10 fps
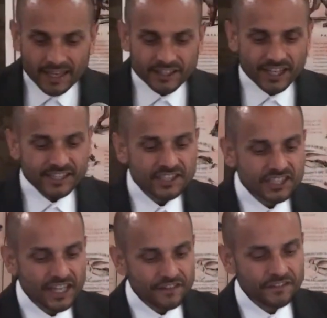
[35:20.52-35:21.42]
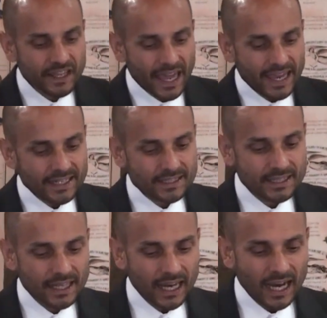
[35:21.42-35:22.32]
Ye stiff-necked
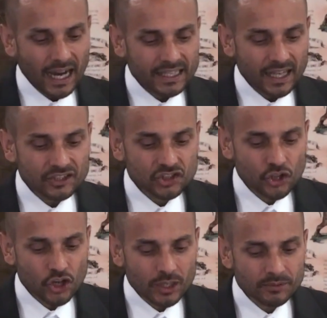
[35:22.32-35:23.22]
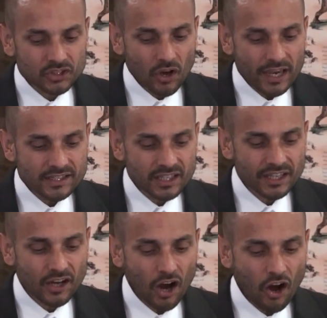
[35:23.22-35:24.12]
and uncircumcised
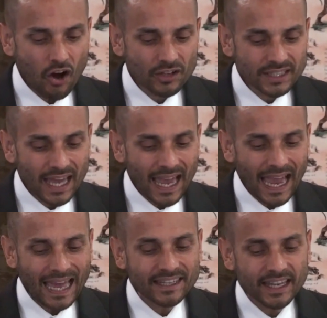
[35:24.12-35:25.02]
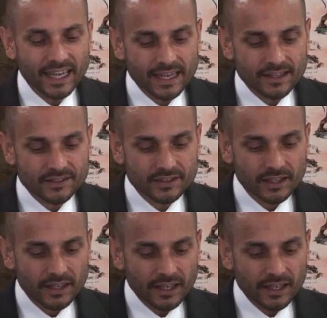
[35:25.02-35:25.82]
in heart and ears,